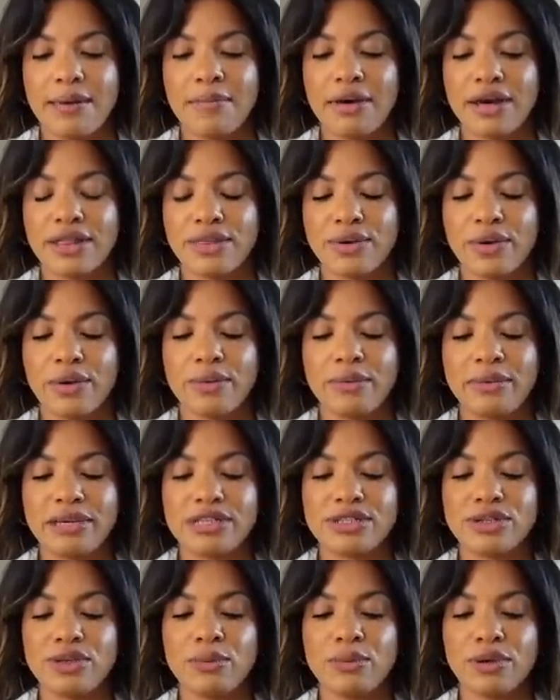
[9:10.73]
But I thought it would be
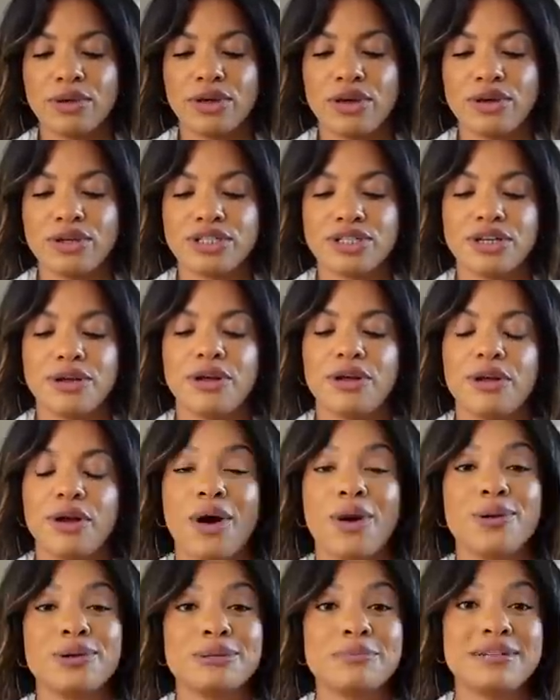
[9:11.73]
super cute to
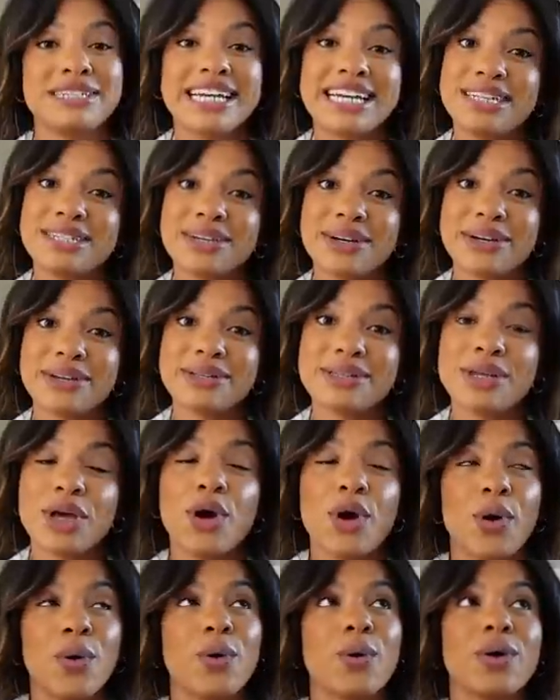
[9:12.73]
hold potatoes
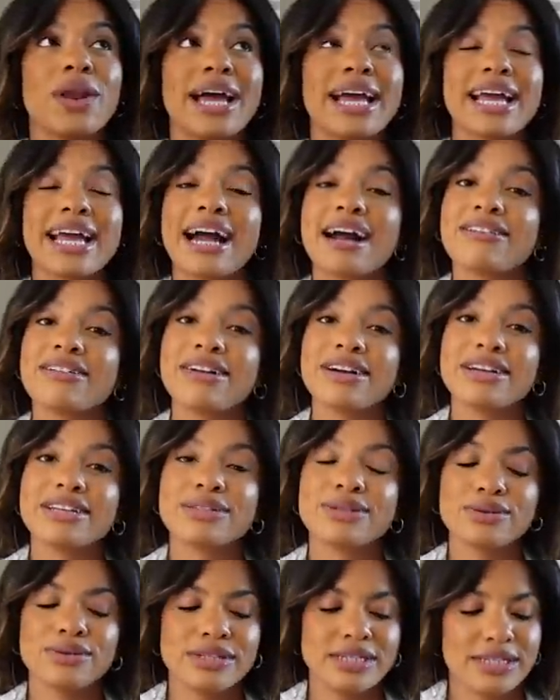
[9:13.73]
or like
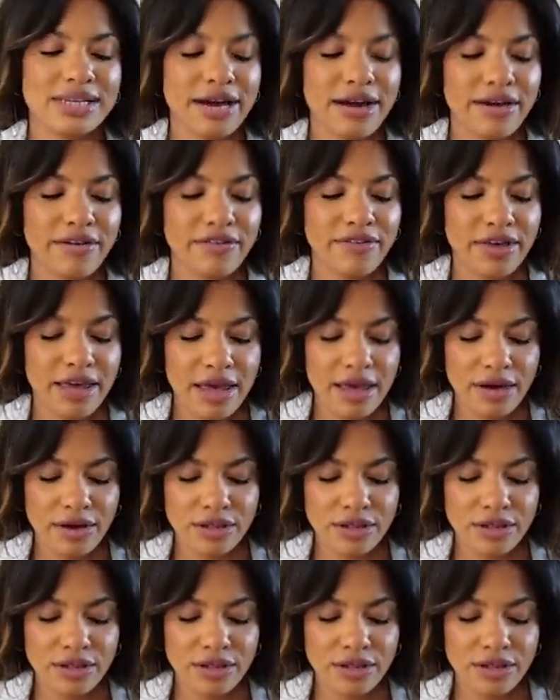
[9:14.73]
carrots or stuff,